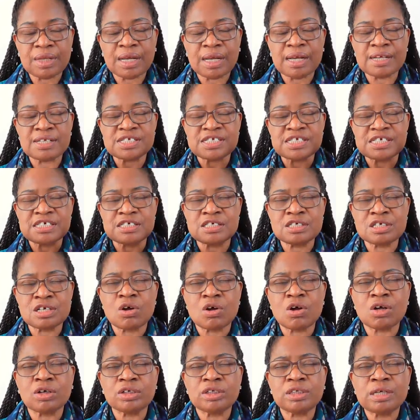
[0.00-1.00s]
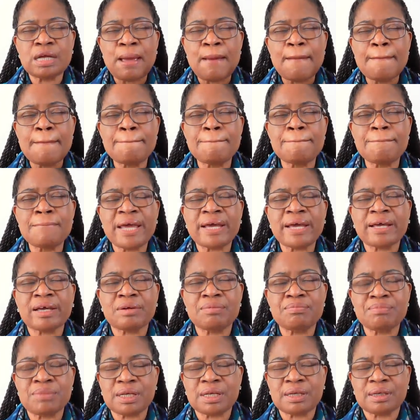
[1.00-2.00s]
and say, Lord,
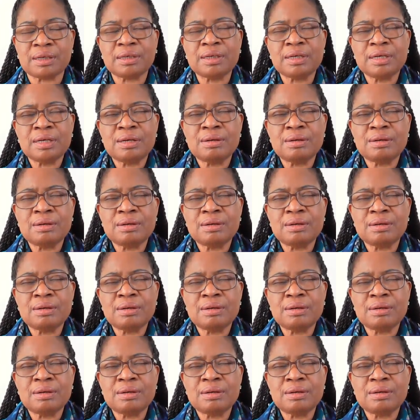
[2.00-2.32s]
make me.